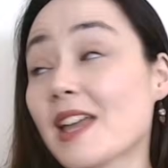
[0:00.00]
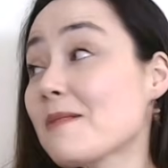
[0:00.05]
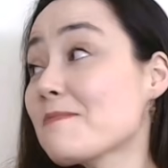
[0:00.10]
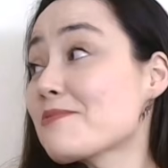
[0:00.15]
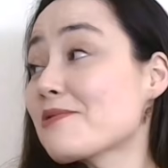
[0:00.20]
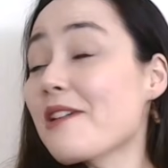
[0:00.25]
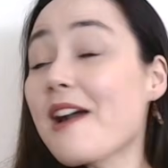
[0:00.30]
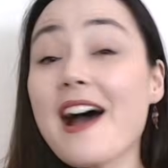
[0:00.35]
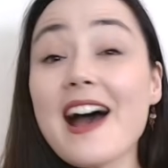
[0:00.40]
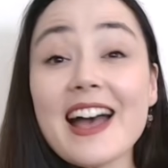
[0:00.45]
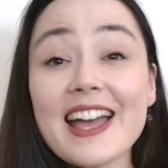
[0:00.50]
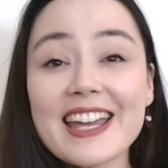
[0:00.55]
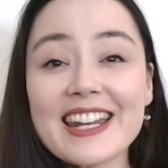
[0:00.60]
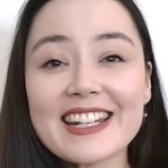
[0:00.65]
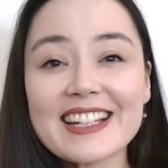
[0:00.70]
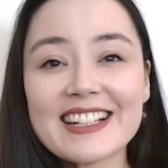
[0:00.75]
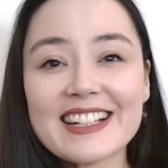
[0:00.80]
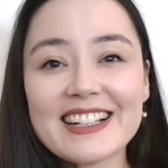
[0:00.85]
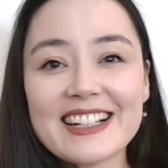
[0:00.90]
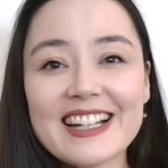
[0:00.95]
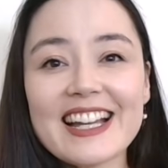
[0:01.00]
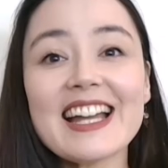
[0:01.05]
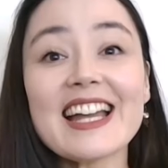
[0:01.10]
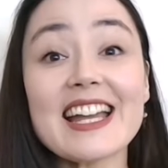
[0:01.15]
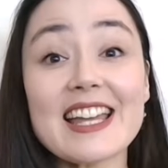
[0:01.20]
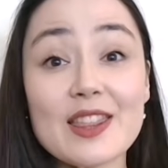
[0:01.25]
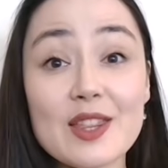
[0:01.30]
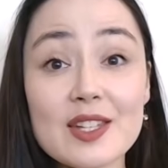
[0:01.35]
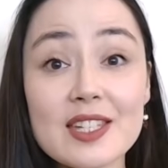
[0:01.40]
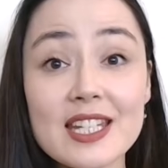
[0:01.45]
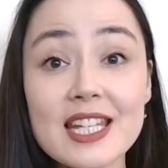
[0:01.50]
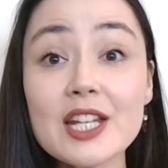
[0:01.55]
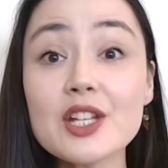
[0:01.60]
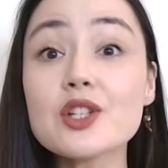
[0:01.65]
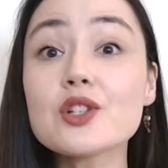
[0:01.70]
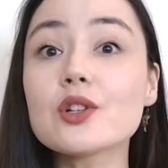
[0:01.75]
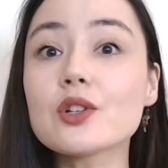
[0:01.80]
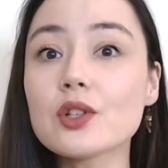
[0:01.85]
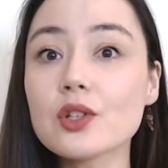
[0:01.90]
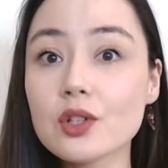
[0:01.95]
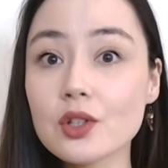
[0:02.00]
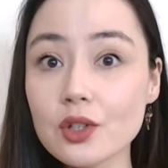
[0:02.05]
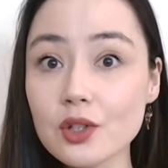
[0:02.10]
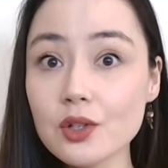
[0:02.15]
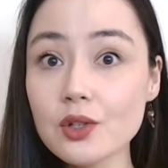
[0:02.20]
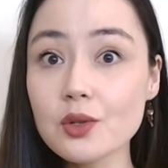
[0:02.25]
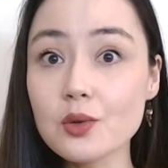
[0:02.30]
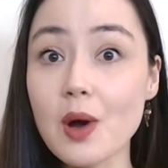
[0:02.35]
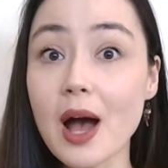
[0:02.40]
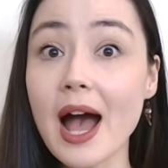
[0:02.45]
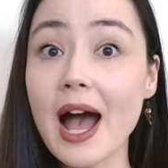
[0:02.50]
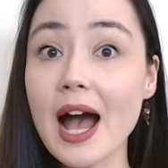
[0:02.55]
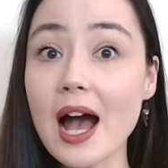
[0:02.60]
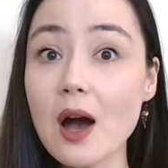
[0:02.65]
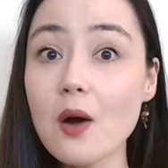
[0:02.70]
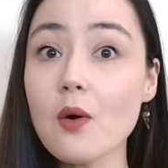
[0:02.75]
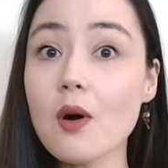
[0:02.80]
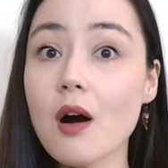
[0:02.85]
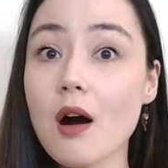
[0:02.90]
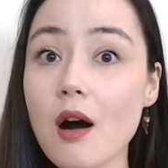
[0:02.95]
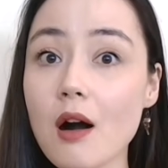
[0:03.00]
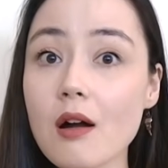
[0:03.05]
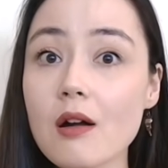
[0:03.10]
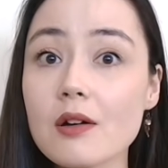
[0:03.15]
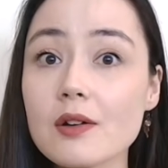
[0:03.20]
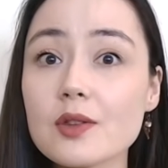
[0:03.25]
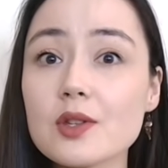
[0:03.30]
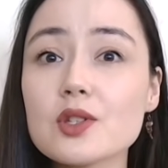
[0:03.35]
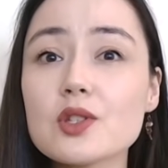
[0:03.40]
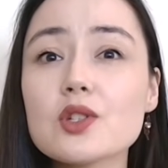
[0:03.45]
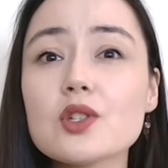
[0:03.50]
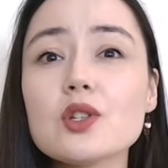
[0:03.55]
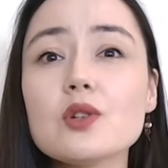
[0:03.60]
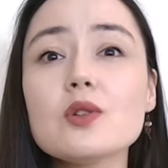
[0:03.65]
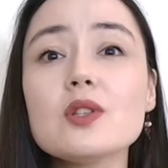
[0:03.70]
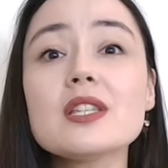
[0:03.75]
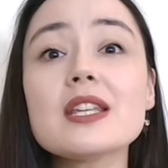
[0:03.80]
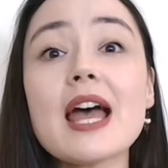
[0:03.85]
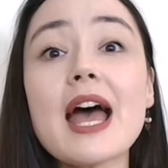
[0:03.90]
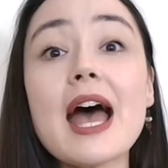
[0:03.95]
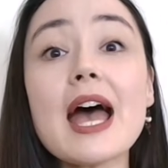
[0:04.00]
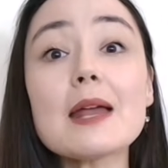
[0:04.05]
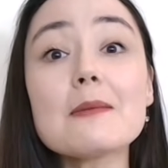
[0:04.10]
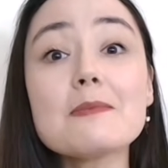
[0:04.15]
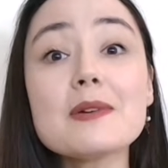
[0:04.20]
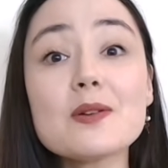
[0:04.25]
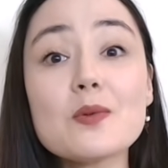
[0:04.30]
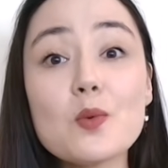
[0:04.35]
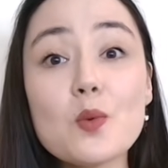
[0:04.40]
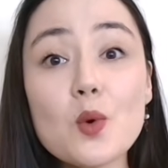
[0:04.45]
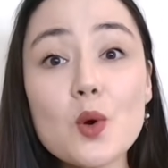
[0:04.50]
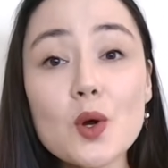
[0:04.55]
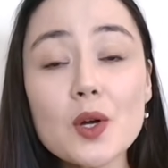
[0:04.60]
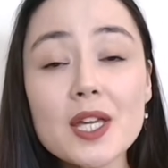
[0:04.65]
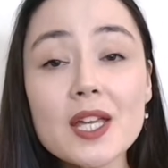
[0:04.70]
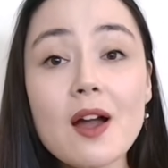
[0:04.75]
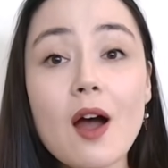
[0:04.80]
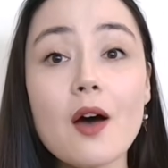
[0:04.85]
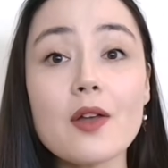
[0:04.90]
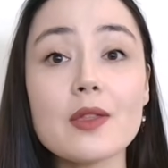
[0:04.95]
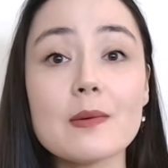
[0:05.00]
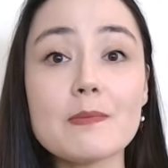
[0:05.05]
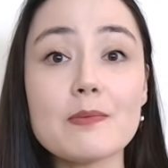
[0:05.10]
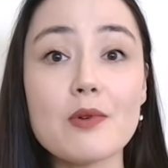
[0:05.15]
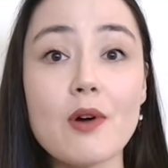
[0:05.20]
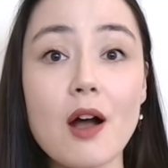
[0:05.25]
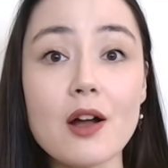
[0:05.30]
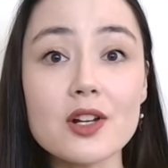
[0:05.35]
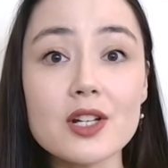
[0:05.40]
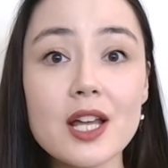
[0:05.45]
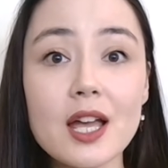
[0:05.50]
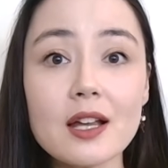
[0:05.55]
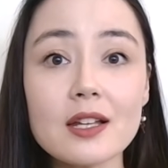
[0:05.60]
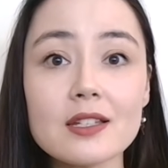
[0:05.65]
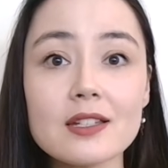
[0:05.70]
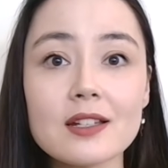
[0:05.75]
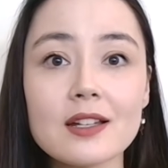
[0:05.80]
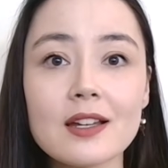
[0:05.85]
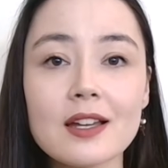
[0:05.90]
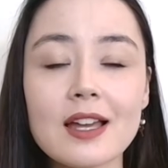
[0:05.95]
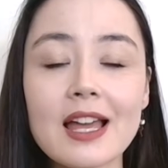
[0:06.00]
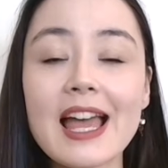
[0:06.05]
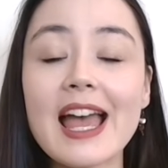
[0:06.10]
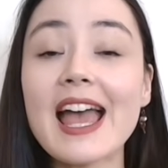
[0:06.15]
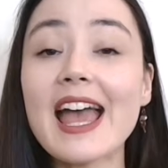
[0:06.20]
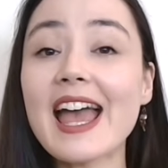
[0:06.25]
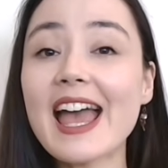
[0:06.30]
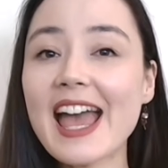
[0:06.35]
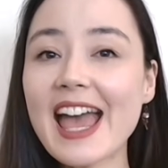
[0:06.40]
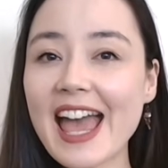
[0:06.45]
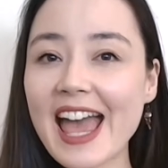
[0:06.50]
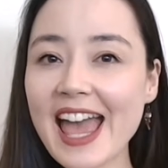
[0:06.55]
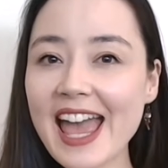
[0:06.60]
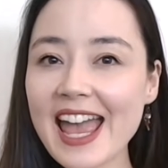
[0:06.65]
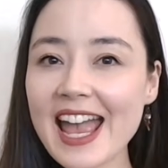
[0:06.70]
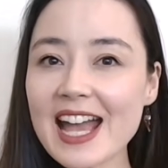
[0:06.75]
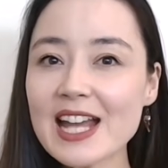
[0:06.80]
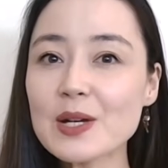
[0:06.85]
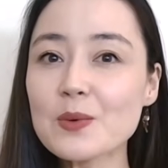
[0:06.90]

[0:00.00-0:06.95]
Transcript: Pride. The teacher knew how hard the students had been working on the project, and